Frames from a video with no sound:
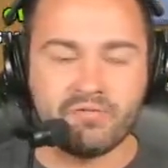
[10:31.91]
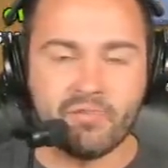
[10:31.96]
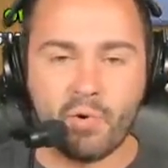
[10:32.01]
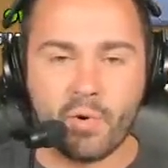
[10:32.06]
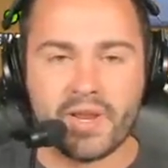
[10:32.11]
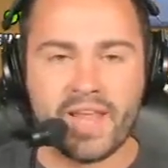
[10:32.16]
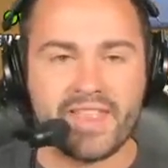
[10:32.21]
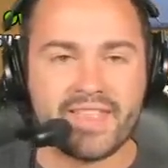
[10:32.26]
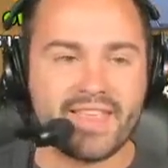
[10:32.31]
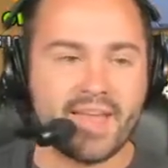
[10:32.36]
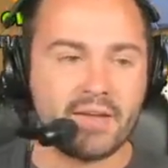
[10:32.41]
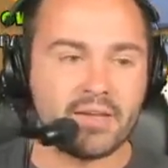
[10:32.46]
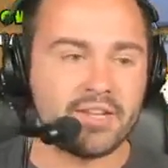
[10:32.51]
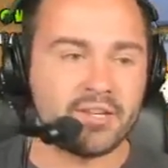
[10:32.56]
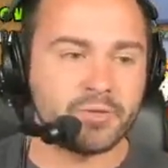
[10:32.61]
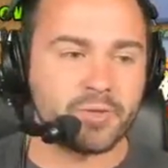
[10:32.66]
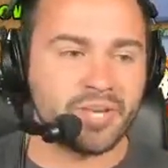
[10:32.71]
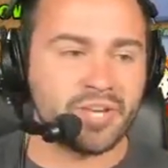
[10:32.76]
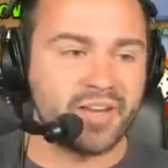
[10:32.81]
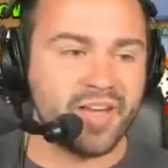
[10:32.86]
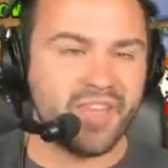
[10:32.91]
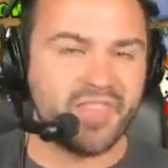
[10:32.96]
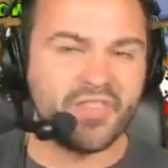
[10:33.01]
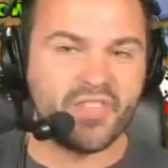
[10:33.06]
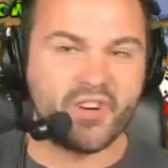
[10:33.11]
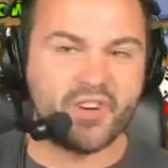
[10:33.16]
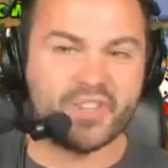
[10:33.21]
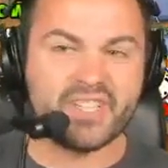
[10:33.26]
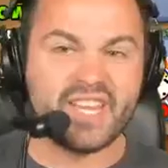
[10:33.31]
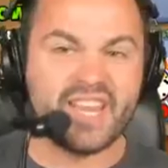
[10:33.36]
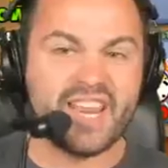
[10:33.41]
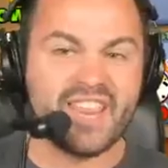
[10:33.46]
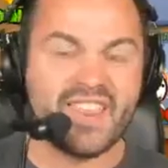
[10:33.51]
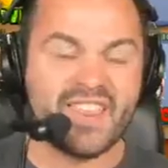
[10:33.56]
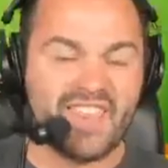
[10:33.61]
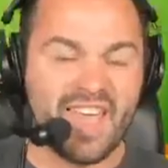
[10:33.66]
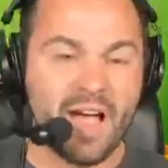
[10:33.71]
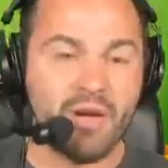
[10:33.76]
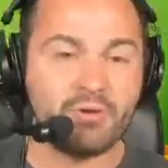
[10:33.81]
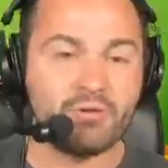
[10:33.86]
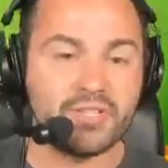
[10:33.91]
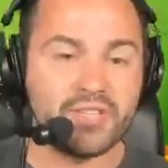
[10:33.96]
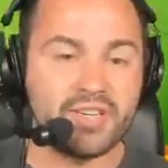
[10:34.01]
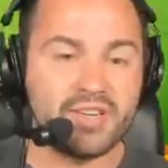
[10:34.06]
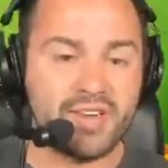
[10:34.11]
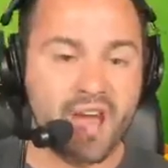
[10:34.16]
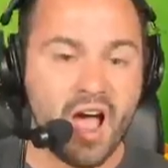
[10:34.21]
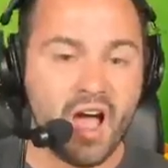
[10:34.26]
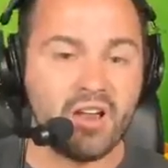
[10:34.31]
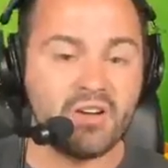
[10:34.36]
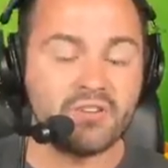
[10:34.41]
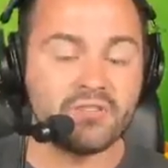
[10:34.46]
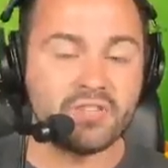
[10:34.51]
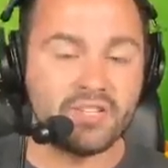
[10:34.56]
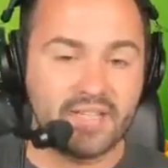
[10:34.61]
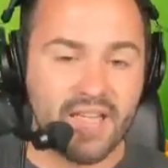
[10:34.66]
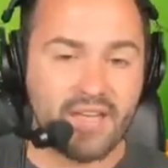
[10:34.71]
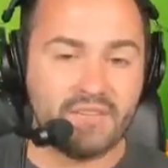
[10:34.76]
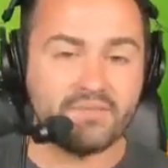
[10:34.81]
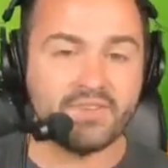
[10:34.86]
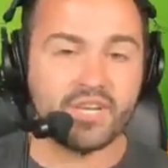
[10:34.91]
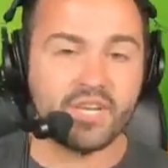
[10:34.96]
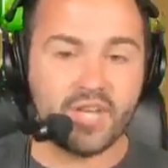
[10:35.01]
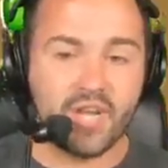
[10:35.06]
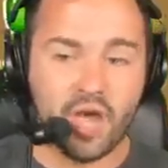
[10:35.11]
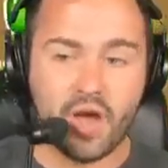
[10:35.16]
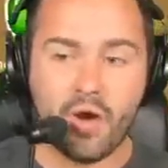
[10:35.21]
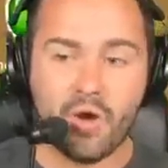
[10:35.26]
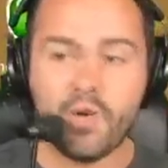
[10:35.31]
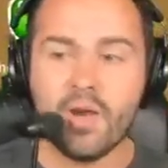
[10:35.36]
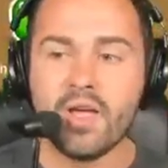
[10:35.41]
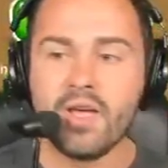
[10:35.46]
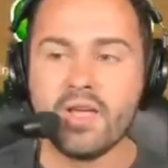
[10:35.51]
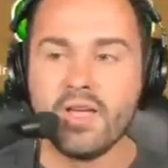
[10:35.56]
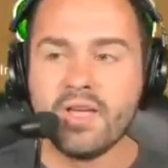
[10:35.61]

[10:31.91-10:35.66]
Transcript: $48,000 until I got $13,000 left to go.